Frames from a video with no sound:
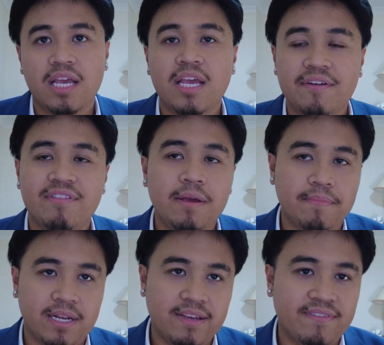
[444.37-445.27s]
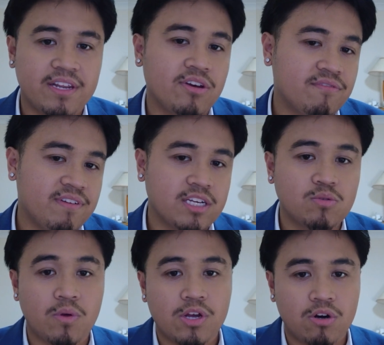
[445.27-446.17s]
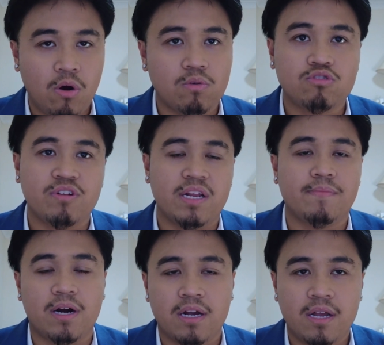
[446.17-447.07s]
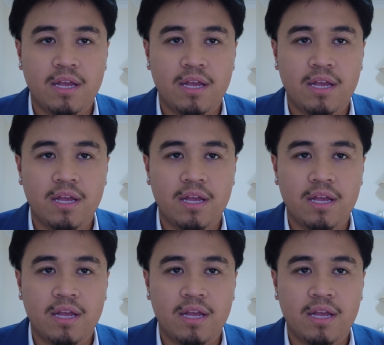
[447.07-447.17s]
if they believe it conflicts with their own trademark.